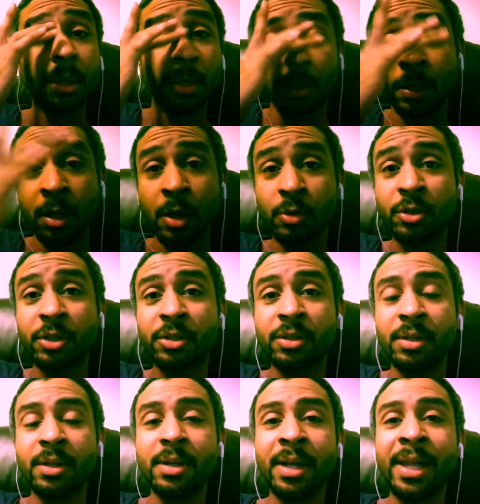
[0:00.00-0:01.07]
you know just
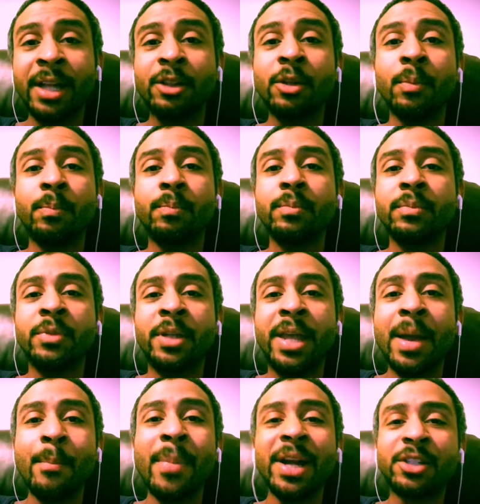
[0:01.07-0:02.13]
get the
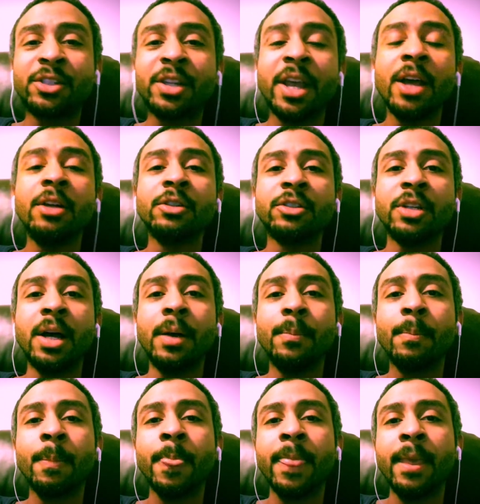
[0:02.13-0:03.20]
get my skills up
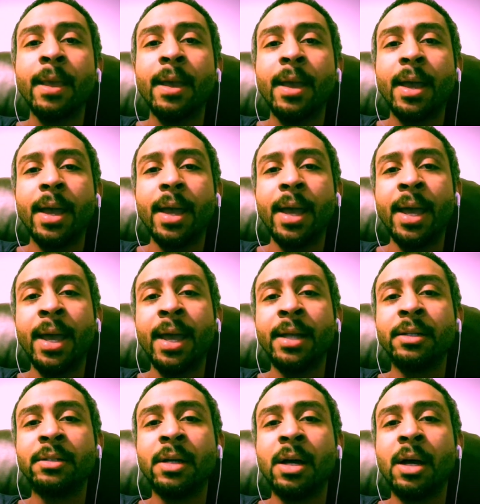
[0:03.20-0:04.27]

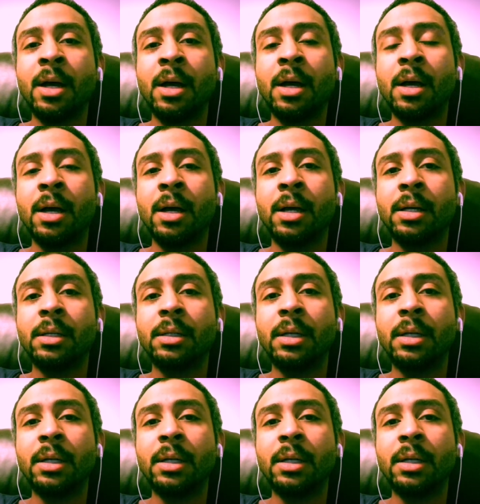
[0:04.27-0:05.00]
and uh,